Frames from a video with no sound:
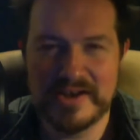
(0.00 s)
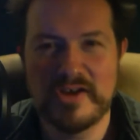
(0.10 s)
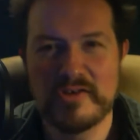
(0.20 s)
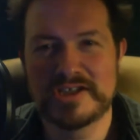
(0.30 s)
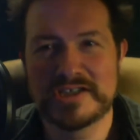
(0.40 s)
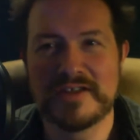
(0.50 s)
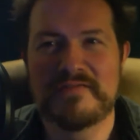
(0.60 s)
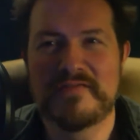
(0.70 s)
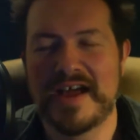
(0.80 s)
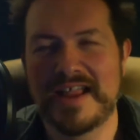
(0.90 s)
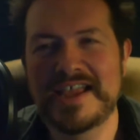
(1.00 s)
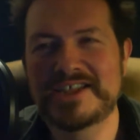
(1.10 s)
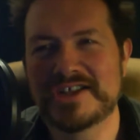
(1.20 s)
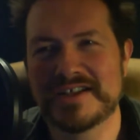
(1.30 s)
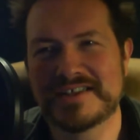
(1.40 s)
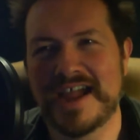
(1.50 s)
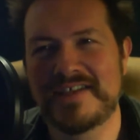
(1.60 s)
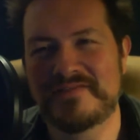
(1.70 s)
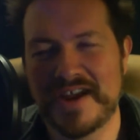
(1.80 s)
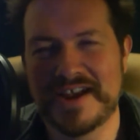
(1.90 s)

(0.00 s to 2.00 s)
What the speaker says: No, he should have fought. He should have died fighting